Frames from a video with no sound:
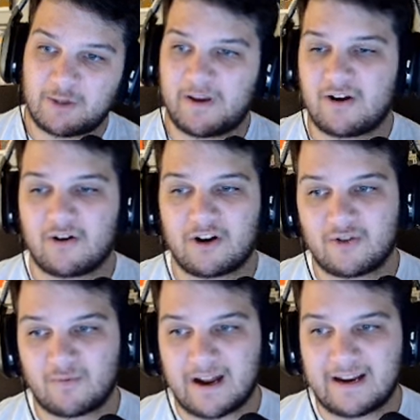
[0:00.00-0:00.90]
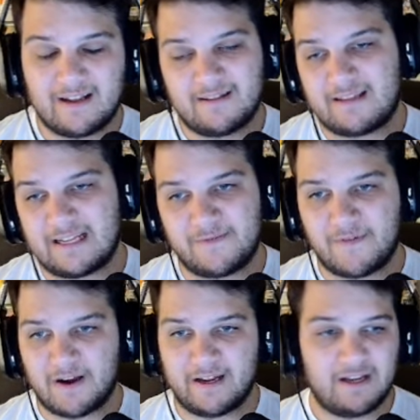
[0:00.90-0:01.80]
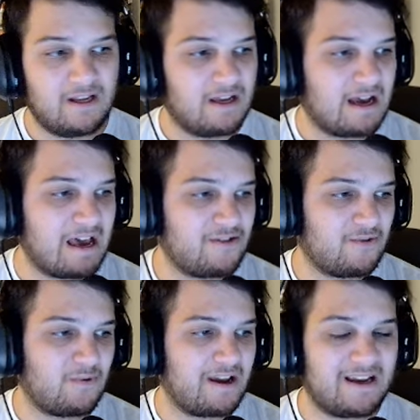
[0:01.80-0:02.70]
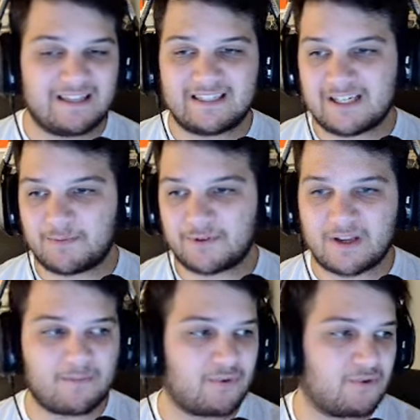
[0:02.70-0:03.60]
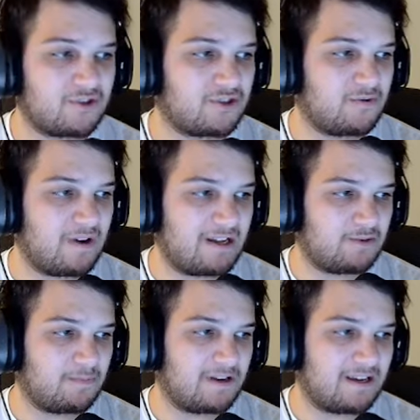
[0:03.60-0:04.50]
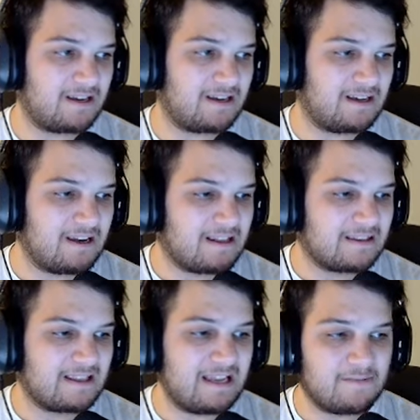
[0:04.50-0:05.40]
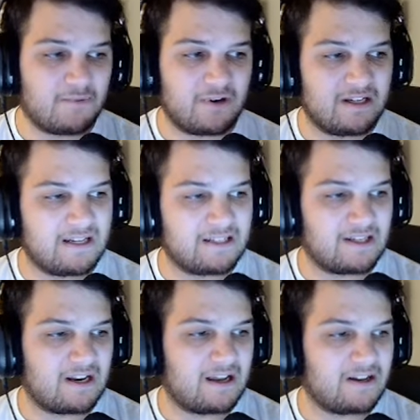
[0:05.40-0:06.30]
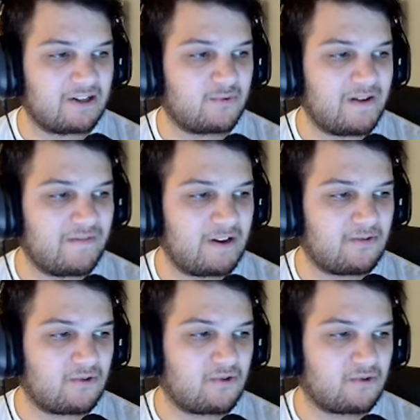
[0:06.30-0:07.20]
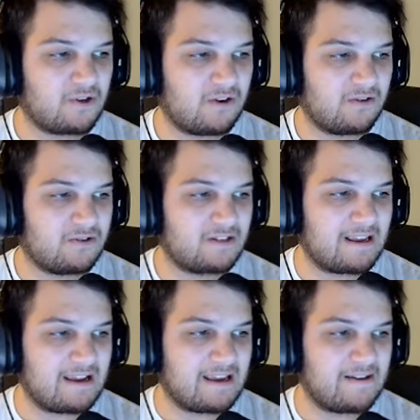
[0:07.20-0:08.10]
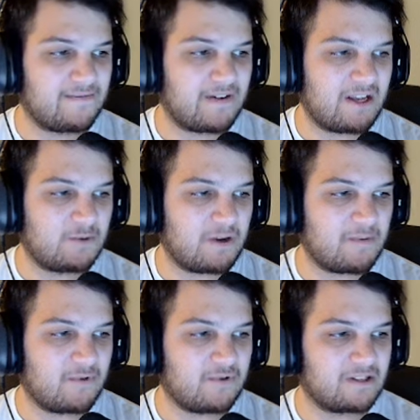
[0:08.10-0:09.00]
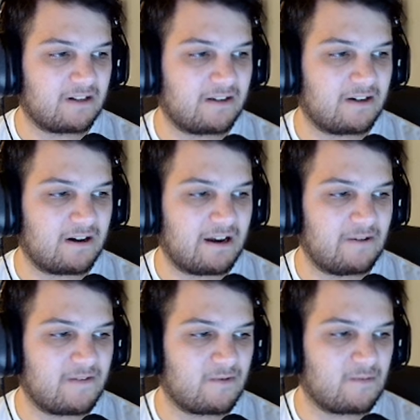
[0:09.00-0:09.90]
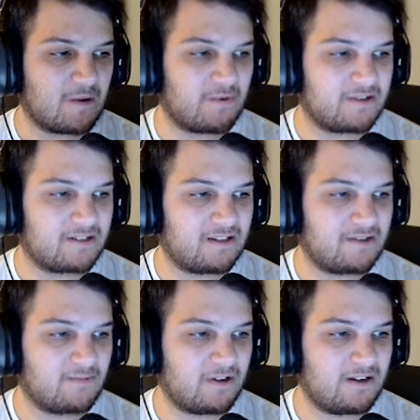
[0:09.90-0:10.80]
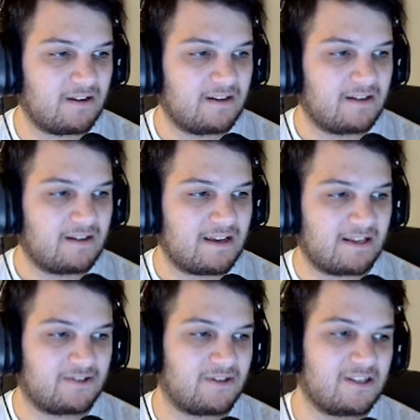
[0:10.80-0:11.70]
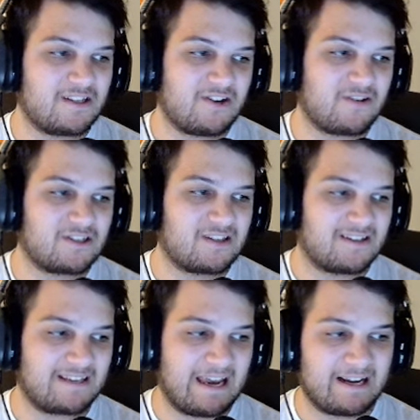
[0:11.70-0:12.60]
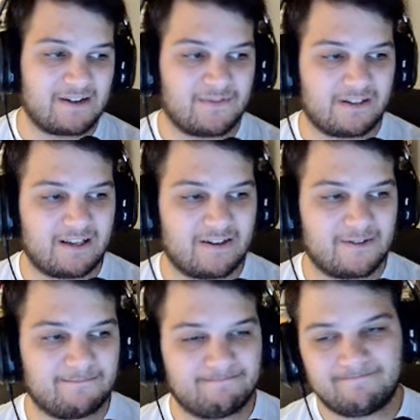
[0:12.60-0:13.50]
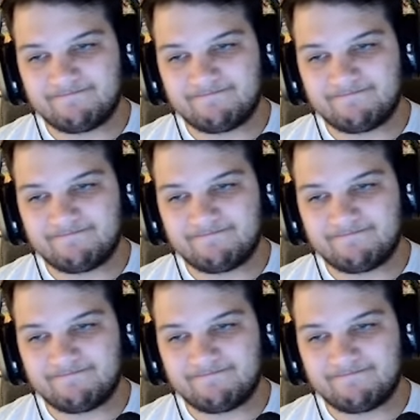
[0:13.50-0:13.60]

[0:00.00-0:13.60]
HP card in the red. That's fine. Either way, a 6% boost to HP. That's pretty decent. Do we have any other gold cards that give HP boost to leader? I don't even remember. Is it this one? Yeah, so this is increasing the attack of a leader.